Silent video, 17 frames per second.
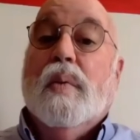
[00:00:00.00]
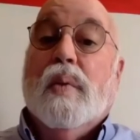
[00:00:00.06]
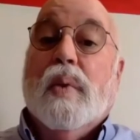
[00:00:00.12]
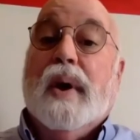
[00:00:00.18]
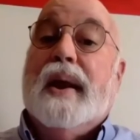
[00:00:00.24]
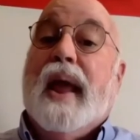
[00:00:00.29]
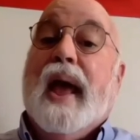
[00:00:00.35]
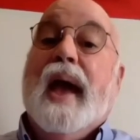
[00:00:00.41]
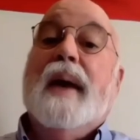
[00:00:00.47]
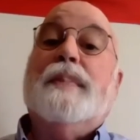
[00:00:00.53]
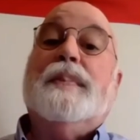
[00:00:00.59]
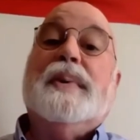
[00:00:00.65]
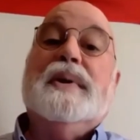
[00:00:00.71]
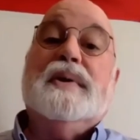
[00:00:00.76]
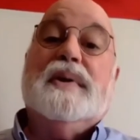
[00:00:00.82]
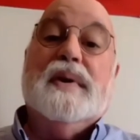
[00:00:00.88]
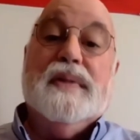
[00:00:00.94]
what
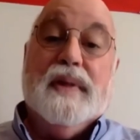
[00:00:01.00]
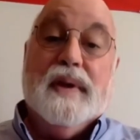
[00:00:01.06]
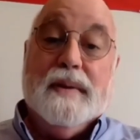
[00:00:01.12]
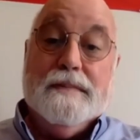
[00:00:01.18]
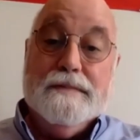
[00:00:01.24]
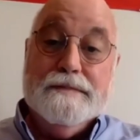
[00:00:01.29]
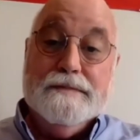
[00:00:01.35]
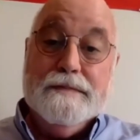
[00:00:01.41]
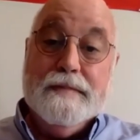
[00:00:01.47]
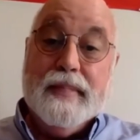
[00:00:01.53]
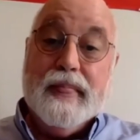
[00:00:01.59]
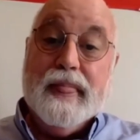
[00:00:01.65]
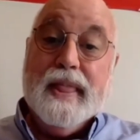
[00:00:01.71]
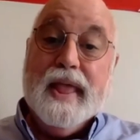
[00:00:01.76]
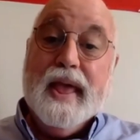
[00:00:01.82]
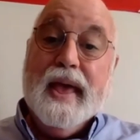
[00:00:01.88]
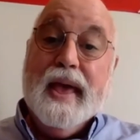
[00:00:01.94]
happened to them.
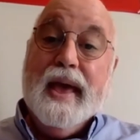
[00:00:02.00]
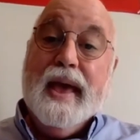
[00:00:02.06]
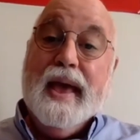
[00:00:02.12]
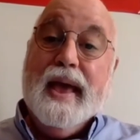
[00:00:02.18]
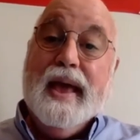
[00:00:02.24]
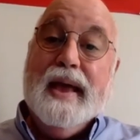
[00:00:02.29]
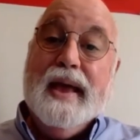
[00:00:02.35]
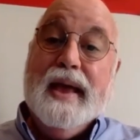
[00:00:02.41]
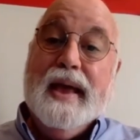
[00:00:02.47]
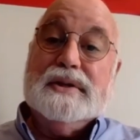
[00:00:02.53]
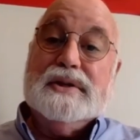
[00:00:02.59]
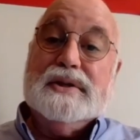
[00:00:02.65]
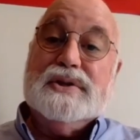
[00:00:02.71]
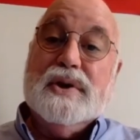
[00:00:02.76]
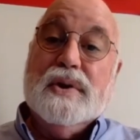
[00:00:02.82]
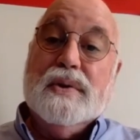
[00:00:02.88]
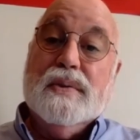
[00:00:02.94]
And
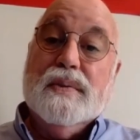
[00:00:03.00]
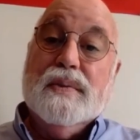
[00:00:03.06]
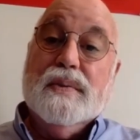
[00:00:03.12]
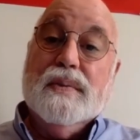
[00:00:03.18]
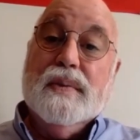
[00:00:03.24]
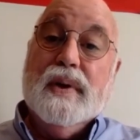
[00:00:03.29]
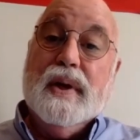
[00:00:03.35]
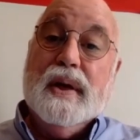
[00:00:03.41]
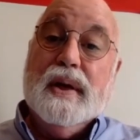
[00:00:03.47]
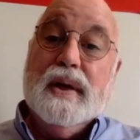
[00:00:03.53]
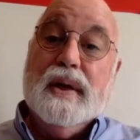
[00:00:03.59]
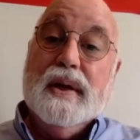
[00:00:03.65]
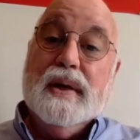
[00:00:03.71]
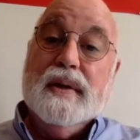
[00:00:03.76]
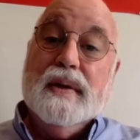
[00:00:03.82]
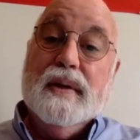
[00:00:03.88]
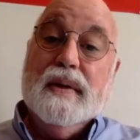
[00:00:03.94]
so
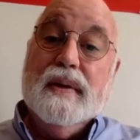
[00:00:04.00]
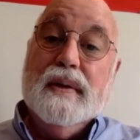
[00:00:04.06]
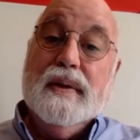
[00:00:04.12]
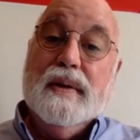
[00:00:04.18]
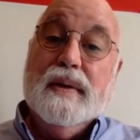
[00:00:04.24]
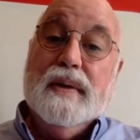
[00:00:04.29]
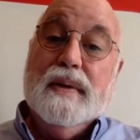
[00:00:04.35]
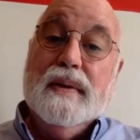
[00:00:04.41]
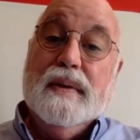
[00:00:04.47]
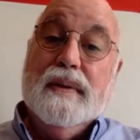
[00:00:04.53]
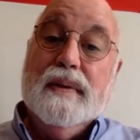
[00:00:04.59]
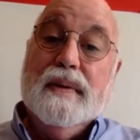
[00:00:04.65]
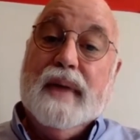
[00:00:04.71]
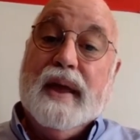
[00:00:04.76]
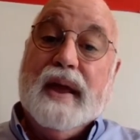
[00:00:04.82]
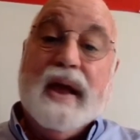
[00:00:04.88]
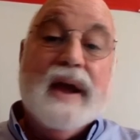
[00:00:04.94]

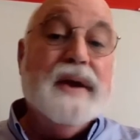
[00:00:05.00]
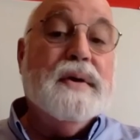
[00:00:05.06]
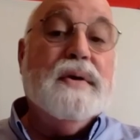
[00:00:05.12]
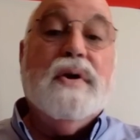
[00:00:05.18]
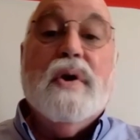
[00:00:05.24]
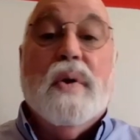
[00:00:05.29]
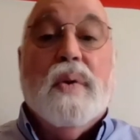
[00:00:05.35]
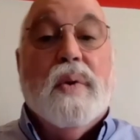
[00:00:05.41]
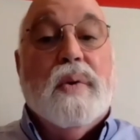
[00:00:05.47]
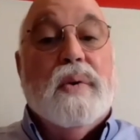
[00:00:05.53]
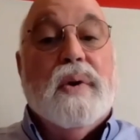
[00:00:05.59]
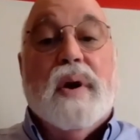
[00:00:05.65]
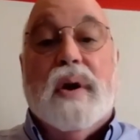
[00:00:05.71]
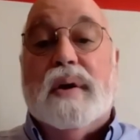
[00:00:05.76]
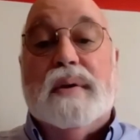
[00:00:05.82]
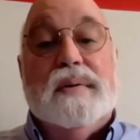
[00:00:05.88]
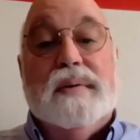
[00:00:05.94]
they kind of
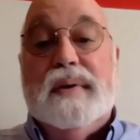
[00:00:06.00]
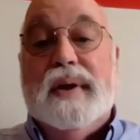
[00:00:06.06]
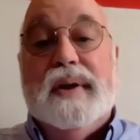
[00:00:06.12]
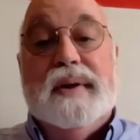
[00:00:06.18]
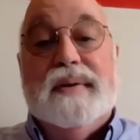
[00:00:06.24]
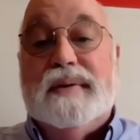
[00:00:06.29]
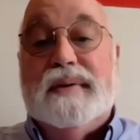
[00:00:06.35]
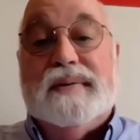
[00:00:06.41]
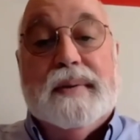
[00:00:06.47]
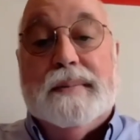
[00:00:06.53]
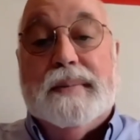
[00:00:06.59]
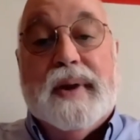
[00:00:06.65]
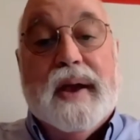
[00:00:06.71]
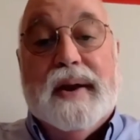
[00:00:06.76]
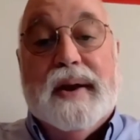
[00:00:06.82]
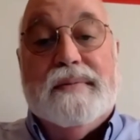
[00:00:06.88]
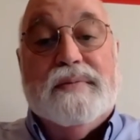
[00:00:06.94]
go in some
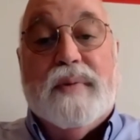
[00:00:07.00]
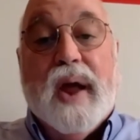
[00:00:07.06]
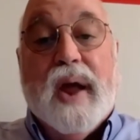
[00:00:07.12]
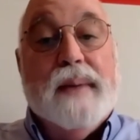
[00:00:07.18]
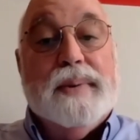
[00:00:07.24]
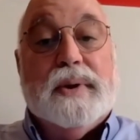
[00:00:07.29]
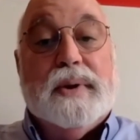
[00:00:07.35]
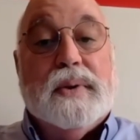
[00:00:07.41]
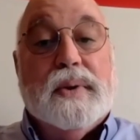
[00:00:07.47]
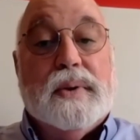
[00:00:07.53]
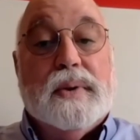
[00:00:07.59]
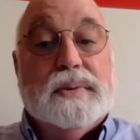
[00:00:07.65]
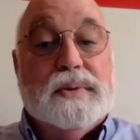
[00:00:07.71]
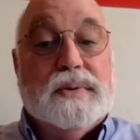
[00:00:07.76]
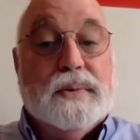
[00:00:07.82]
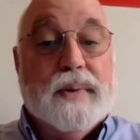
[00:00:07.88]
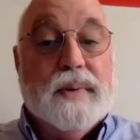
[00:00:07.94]
kind of rabbit
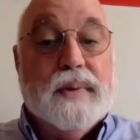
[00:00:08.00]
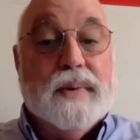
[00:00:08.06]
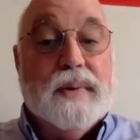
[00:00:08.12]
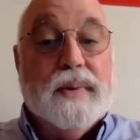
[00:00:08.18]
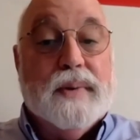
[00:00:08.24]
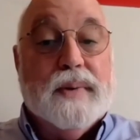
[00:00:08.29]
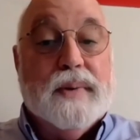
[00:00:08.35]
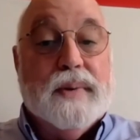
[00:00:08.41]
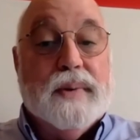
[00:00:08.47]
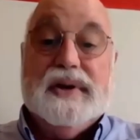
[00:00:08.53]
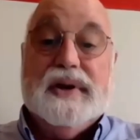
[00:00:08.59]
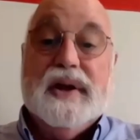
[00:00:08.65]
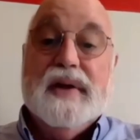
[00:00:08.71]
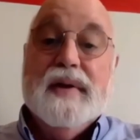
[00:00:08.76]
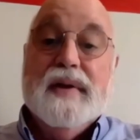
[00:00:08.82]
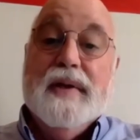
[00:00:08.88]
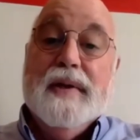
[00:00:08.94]
hole directions. And
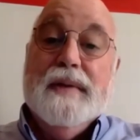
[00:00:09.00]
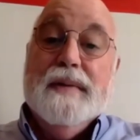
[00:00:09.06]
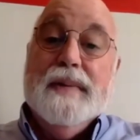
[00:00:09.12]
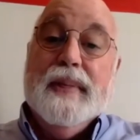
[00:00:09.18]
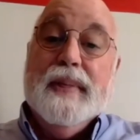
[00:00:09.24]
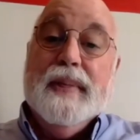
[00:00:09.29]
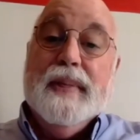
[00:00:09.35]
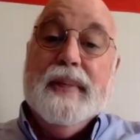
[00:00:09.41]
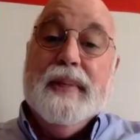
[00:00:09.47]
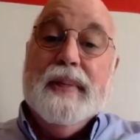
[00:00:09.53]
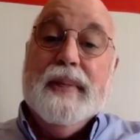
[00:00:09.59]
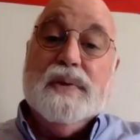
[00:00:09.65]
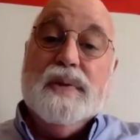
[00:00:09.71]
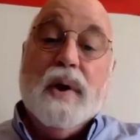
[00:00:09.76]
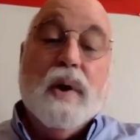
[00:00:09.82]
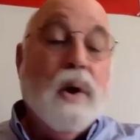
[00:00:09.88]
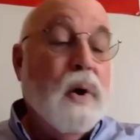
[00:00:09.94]

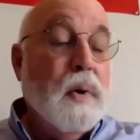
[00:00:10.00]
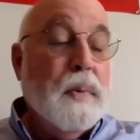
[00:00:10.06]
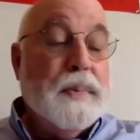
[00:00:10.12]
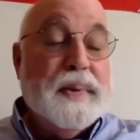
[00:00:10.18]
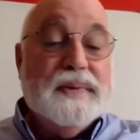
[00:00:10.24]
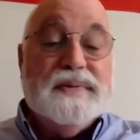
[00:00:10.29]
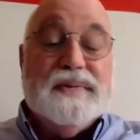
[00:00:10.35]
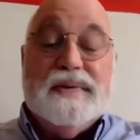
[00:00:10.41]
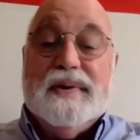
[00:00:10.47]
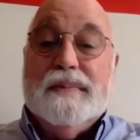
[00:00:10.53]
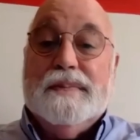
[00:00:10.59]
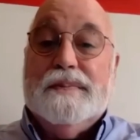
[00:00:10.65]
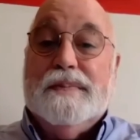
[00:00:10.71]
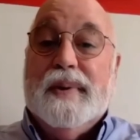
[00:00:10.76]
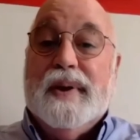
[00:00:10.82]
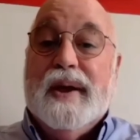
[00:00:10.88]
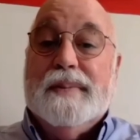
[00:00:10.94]
so the hope is to
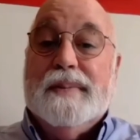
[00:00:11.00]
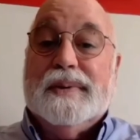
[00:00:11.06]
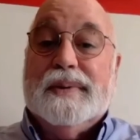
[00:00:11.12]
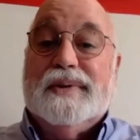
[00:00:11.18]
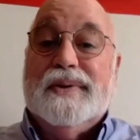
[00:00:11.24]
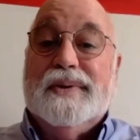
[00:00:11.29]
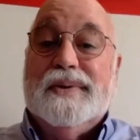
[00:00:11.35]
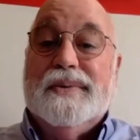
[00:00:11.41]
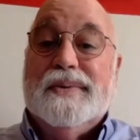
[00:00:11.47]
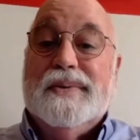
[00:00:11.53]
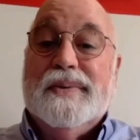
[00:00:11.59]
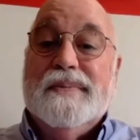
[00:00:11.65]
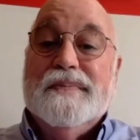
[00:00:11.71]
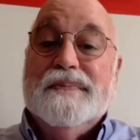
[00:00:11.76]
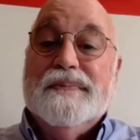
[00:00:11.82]
be able to